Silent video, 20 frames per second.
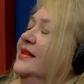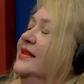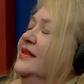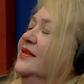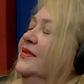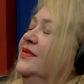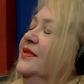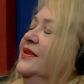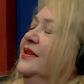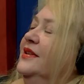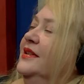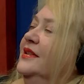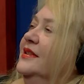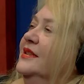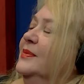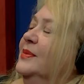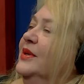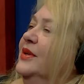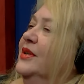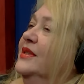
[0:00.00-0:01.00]
of uh,
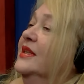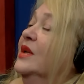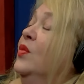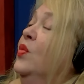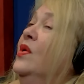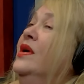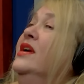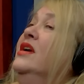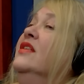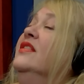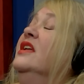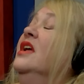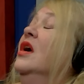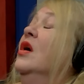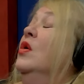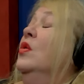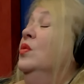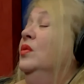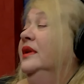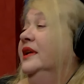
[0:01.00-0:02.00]
spirits. And we are the
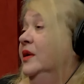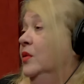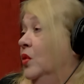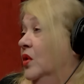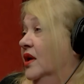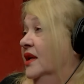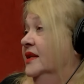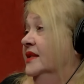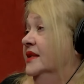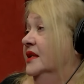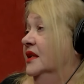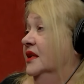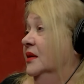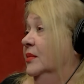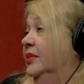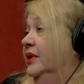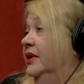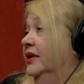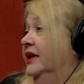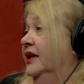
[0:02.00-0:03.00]
only ones in the
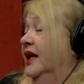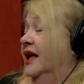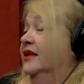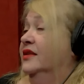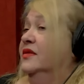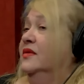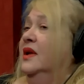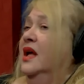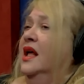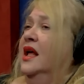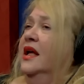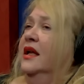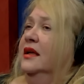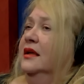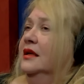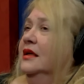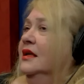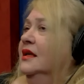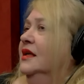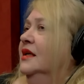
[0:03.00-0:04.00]
building. I do not
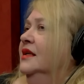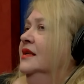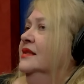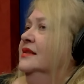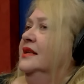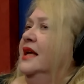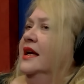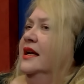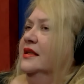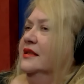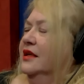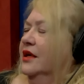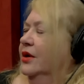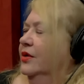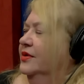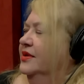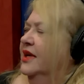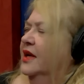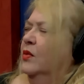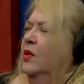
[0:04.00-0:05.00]
say it's a
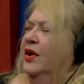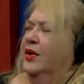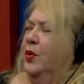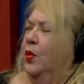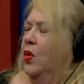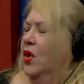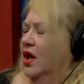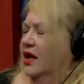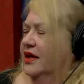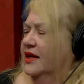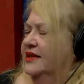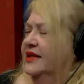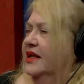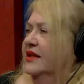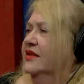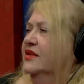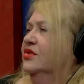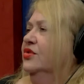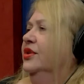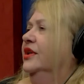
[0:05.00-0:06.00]
ghost hunt while you're walking down
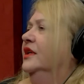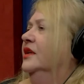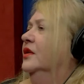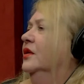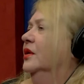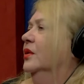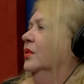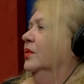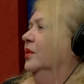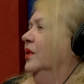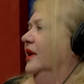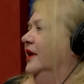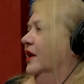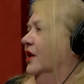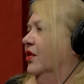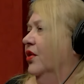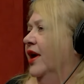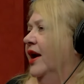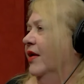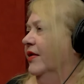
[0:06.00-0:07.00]
the street or in a
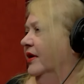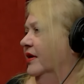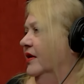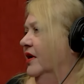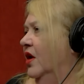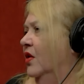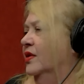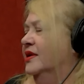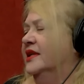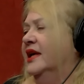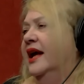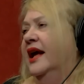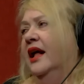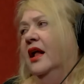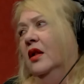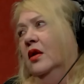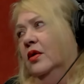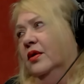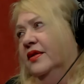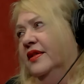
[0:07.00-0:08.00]
crowded
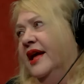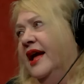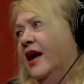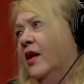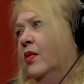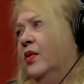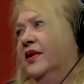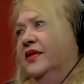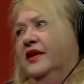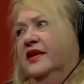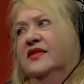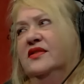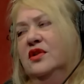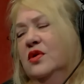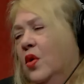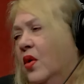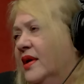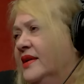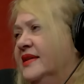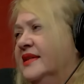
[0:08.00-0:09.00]
hotel or that when there's mm-hmm.
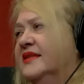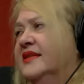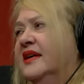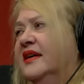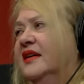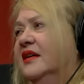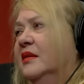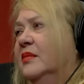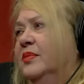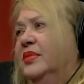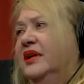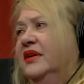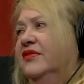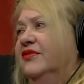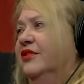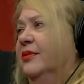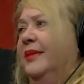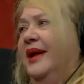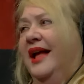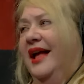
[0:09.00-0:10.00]
noises that can be
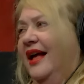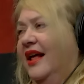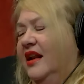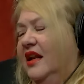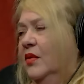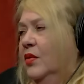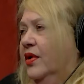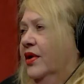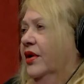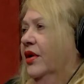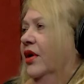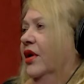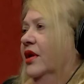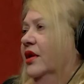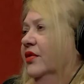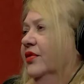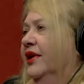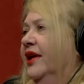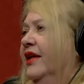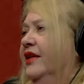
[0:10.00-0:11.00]
from anywhere
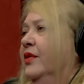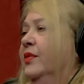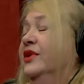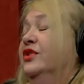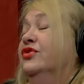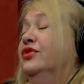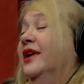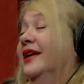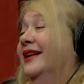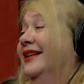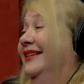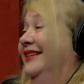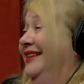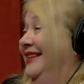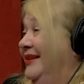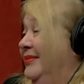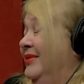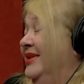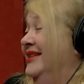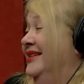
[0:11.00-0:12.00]
all around you. We try to
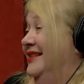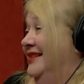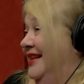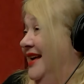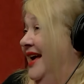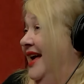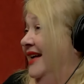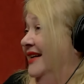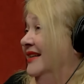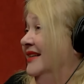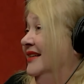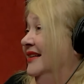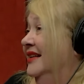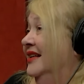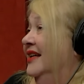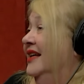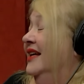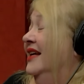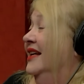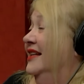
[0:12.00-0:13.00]
limit that
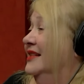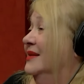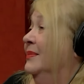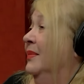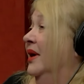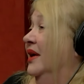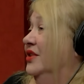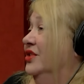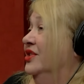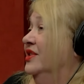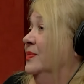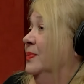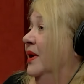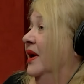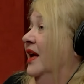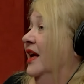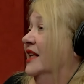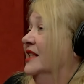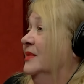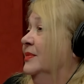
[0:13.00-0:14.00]
right as much as
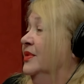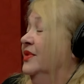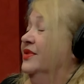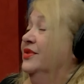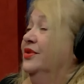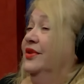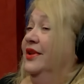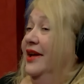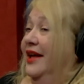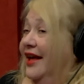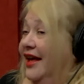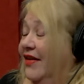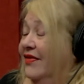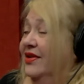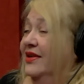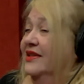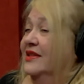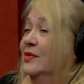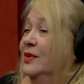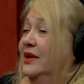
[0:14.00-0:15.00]
possible so the
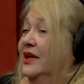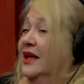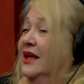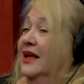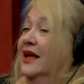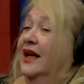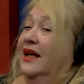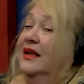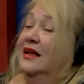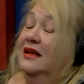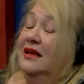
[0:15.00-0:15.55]
evidence we could get